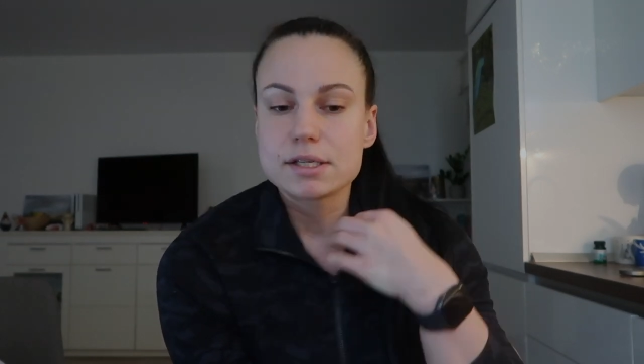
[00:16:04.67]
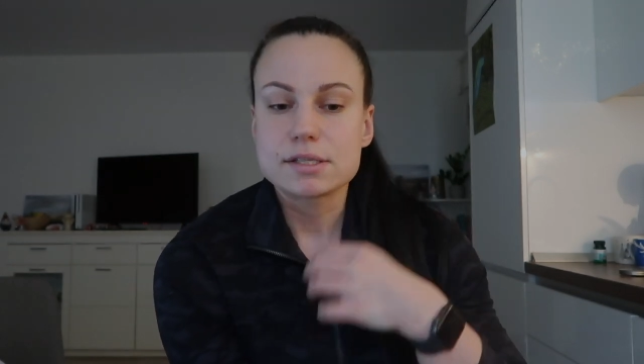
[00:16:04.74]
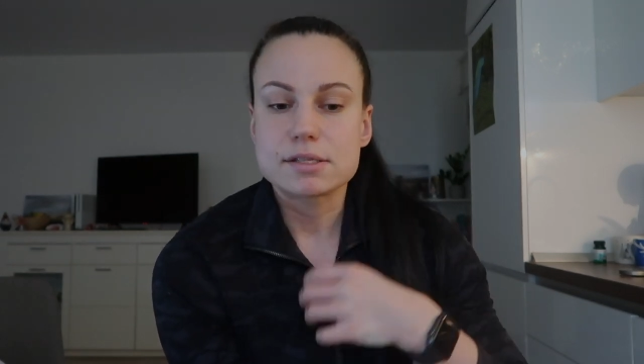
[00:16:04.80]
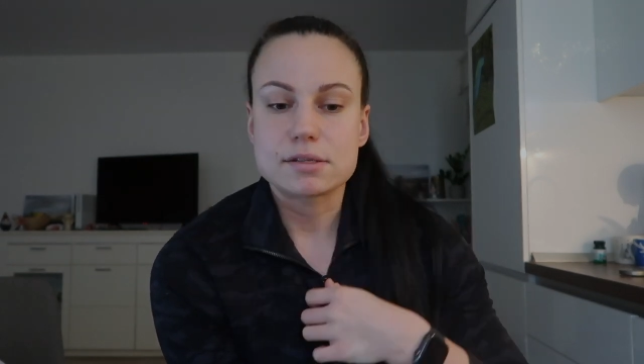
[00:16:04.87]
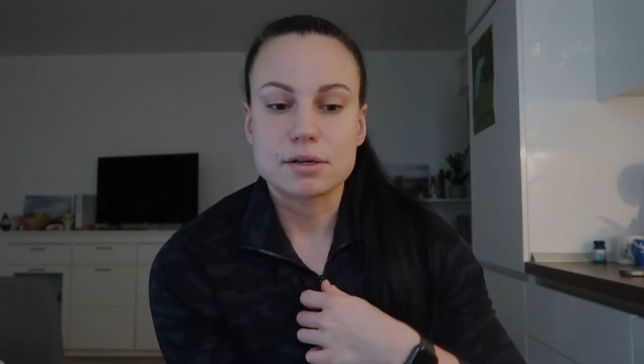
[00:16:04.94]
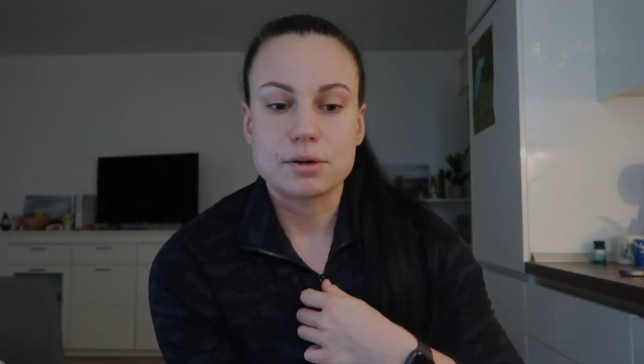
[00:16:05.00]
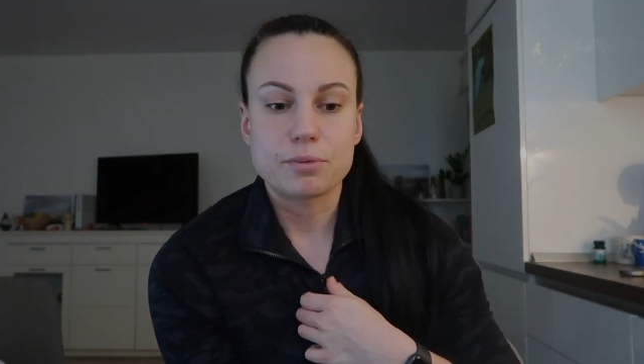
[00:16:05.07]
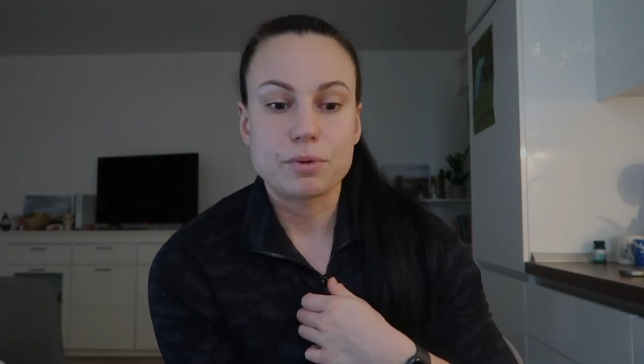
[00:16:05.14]

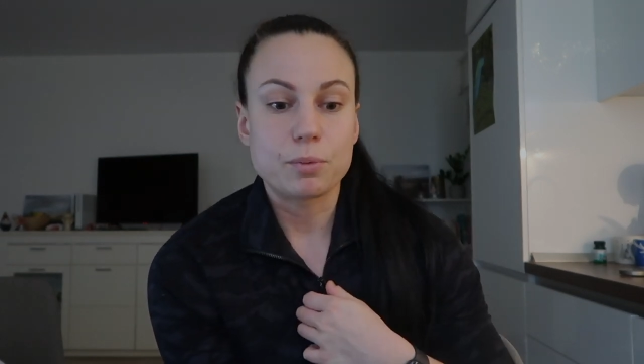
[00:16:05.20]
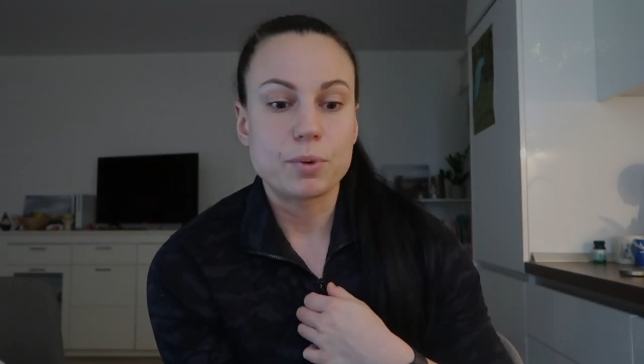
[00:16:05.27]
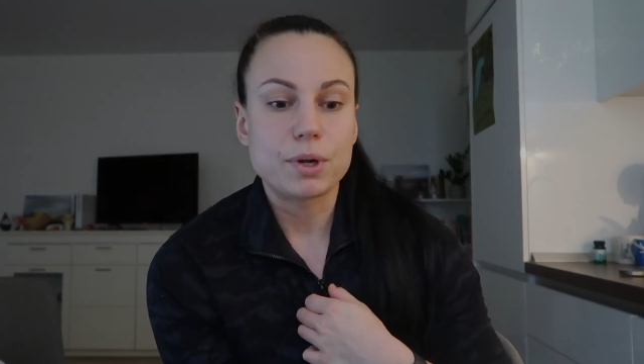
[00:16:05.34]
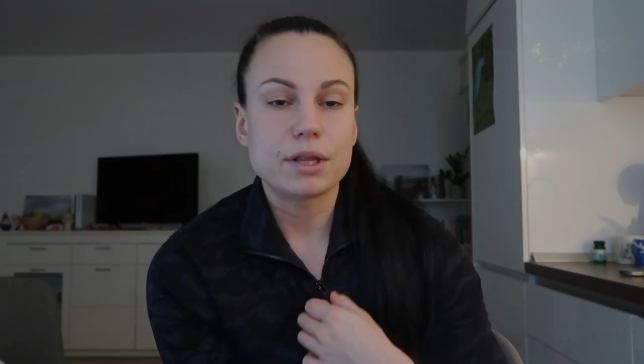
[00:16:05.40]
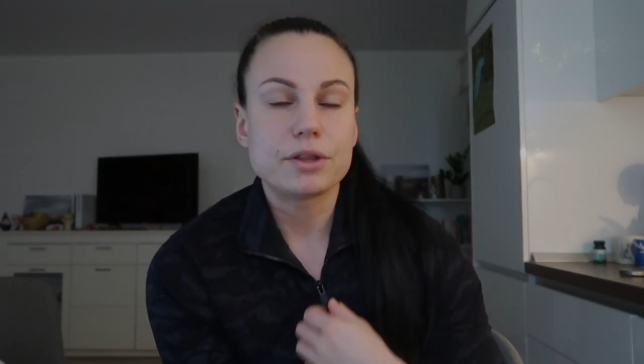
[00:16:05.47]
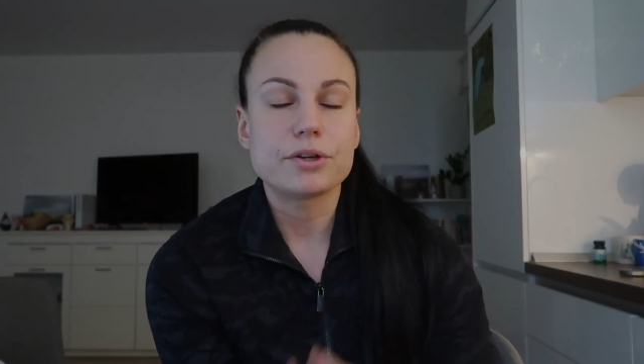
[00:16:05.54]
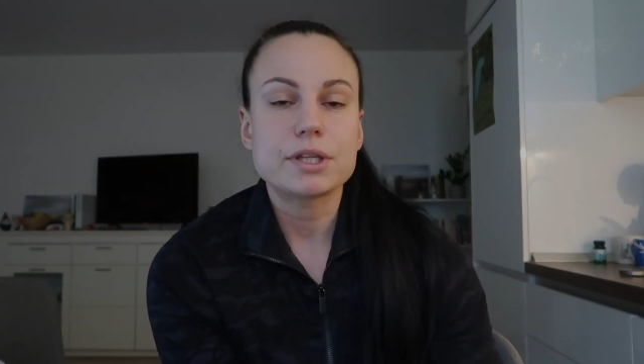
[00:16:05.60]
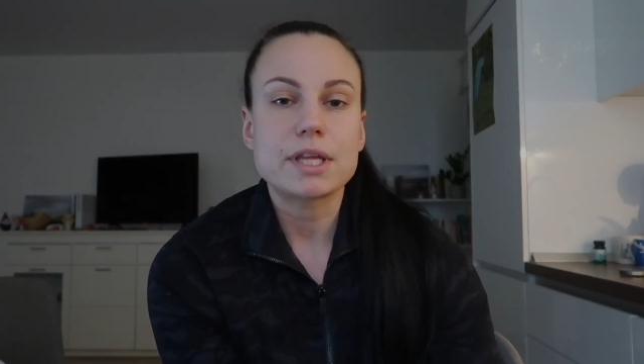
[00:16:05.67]
So we
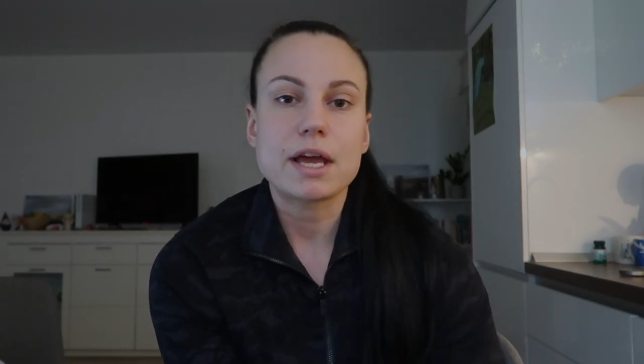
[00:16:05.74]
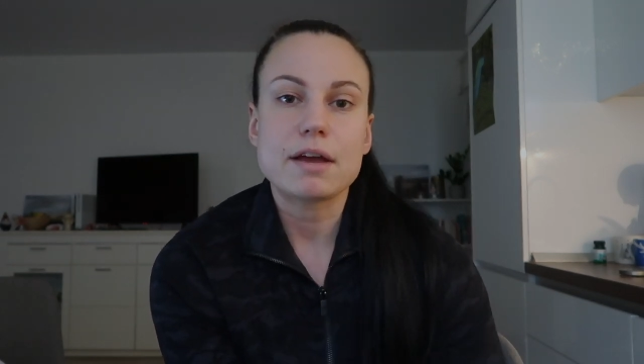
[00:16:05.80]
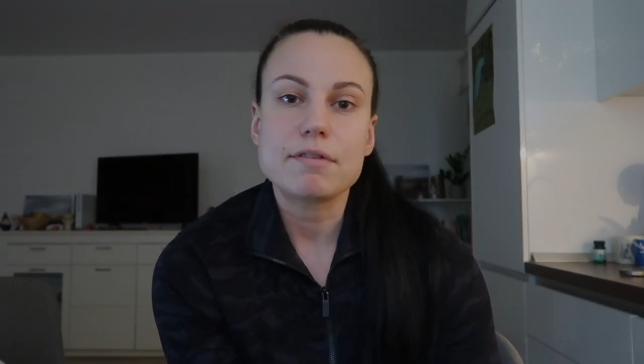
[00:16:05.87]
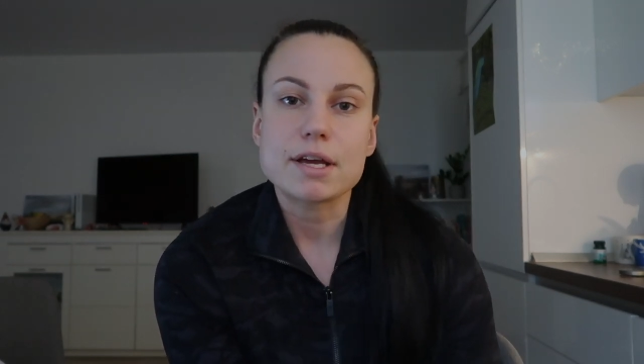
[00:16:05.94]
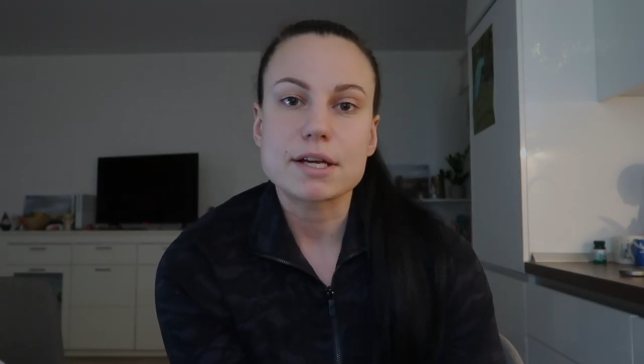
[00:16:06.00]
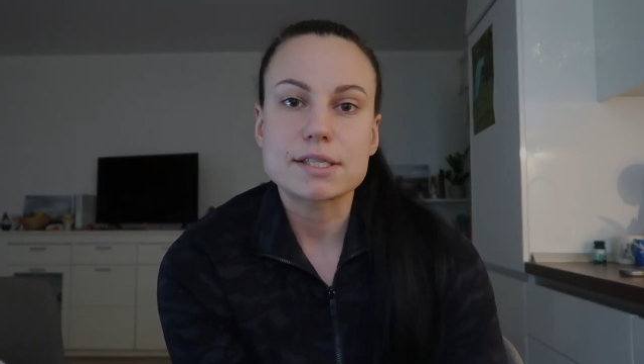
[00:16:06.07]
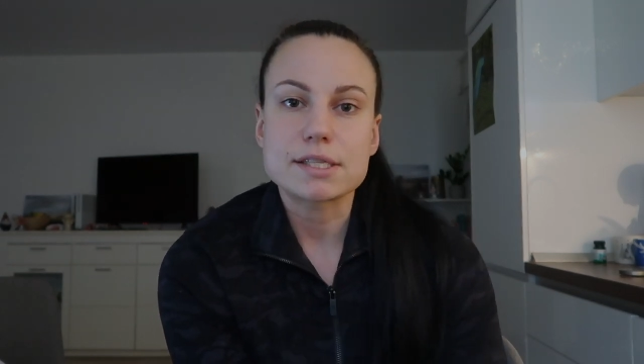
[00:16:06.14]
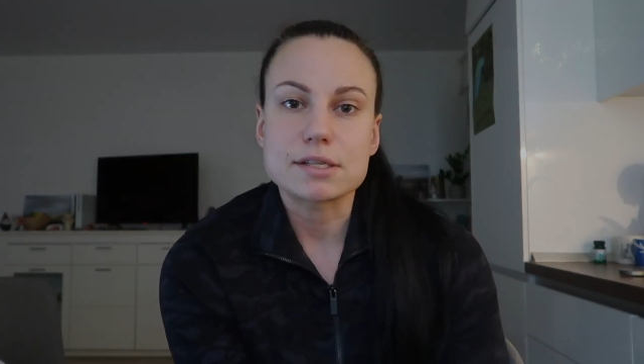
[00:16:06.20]
will not have
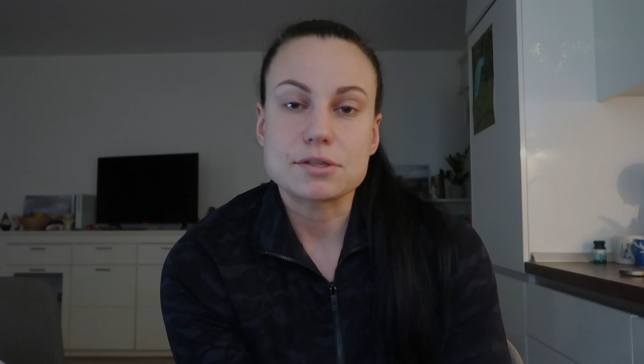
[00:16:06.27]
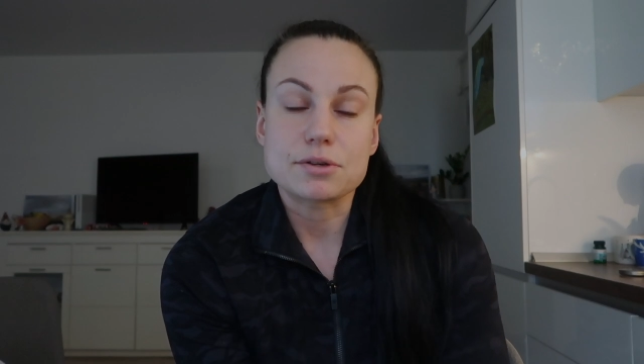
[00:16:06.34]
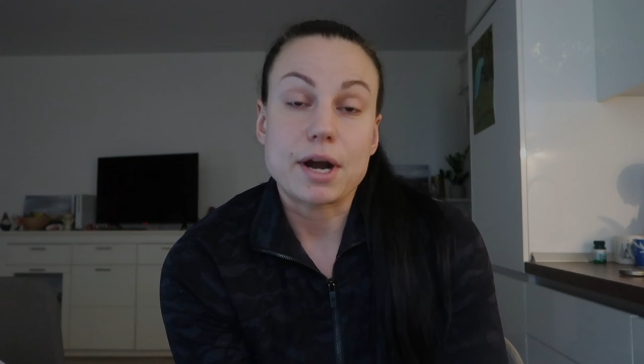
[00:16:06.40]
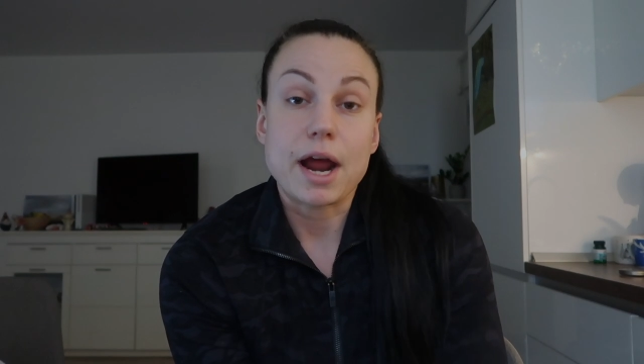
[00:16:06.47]
access,